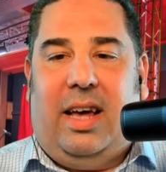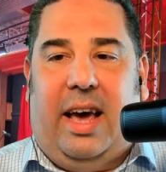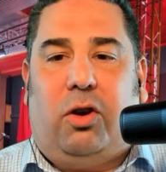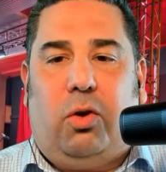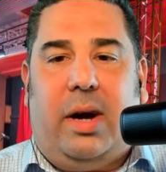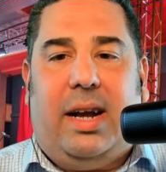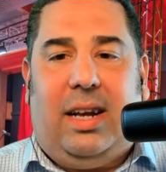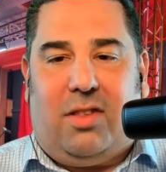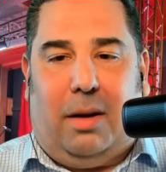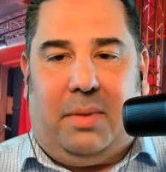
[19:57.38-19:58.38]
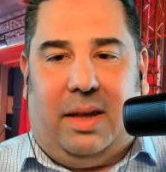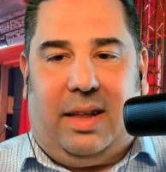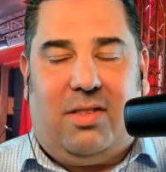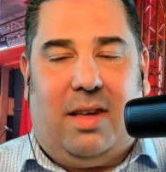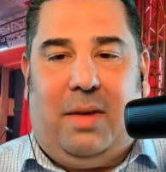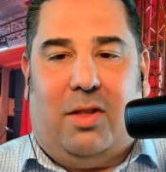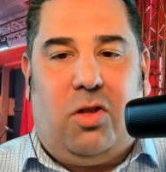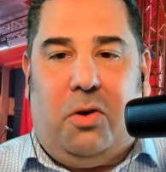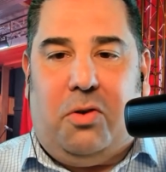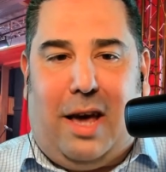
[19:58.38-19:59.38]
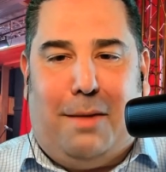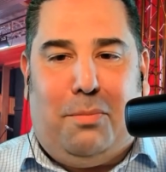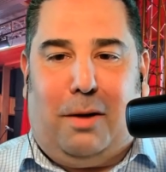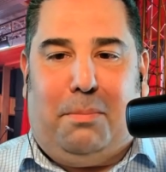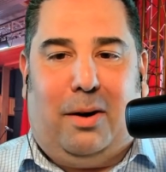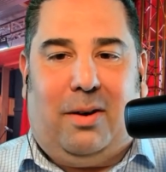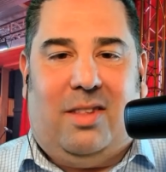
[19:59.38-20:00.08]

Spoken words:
and creating something. That's all skateboarding and punk.